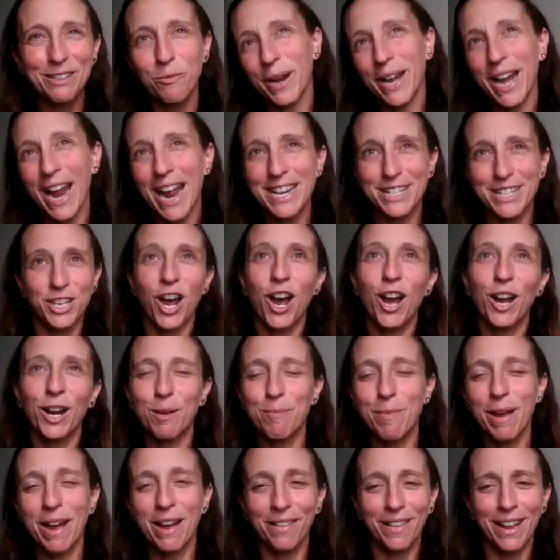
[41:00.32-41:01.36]
when I talk
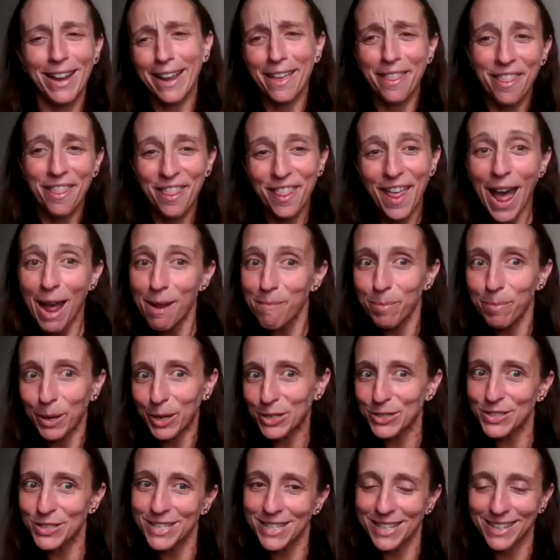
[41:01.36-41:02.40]
about like that
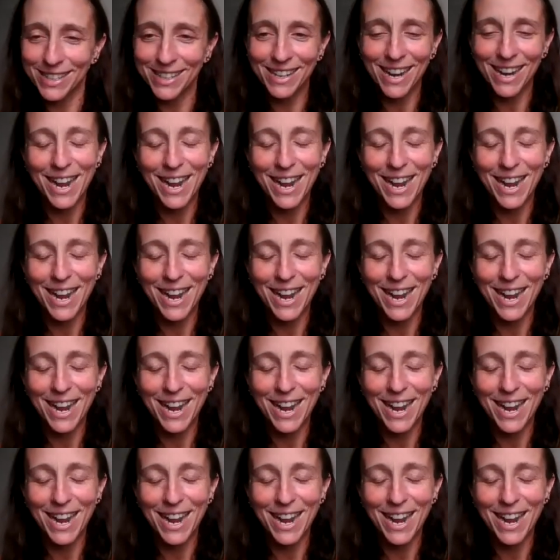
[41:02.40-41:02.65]
person